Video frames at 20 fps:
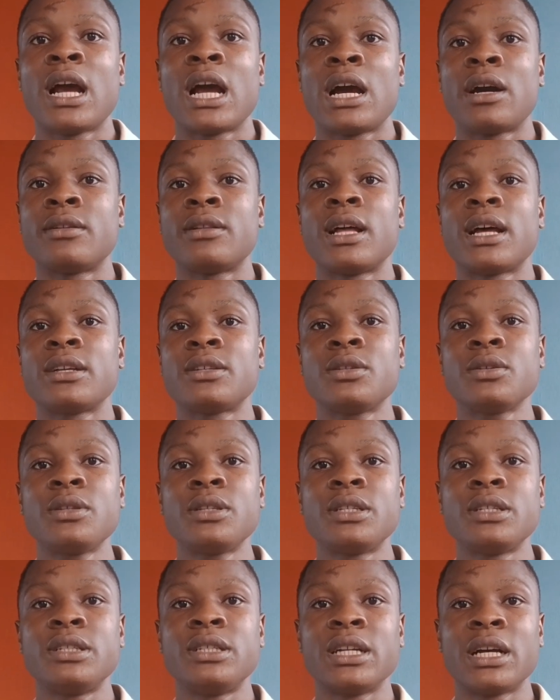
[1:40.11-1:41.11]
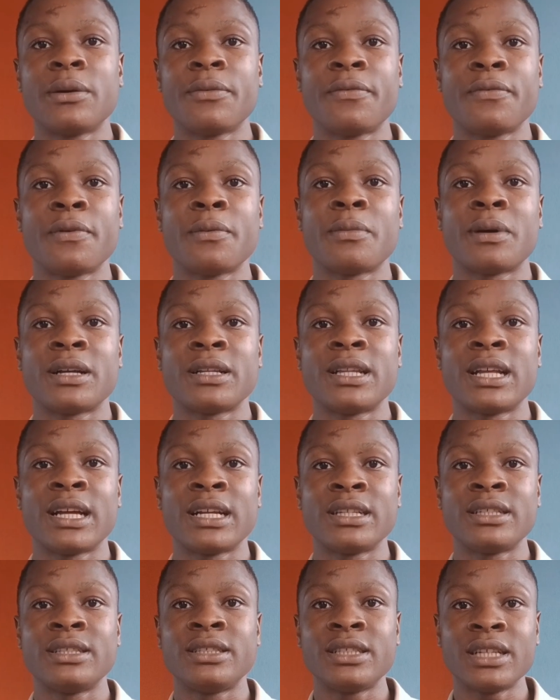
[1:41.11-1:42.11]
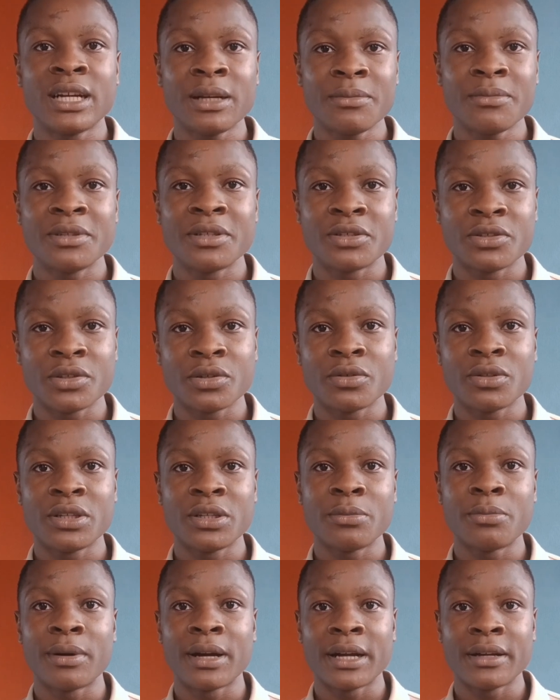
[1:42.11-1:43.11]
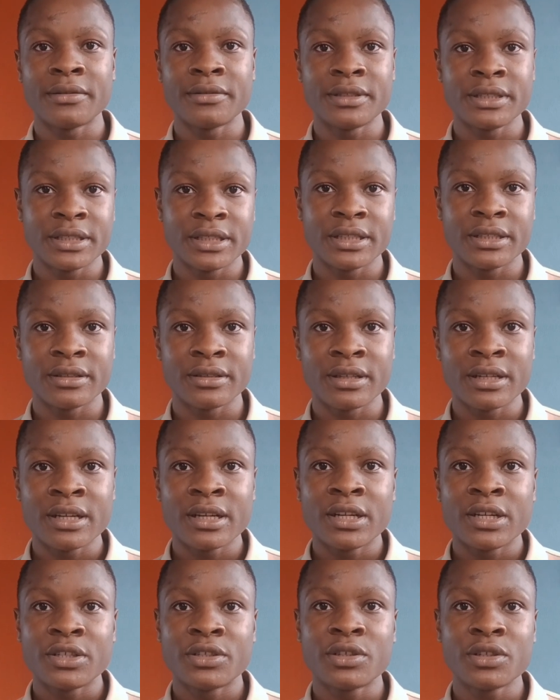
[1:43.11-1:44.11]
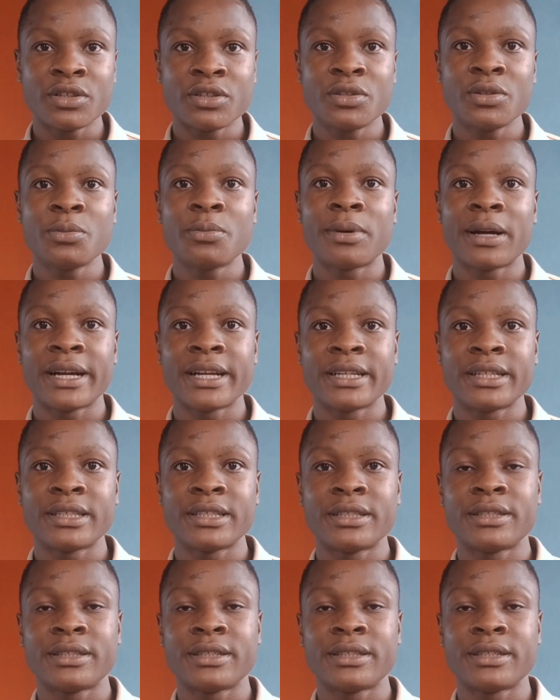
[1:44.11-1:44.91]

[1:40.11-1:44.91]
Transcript: I understood the JAMB format that JAMB is not only by reading, it's also by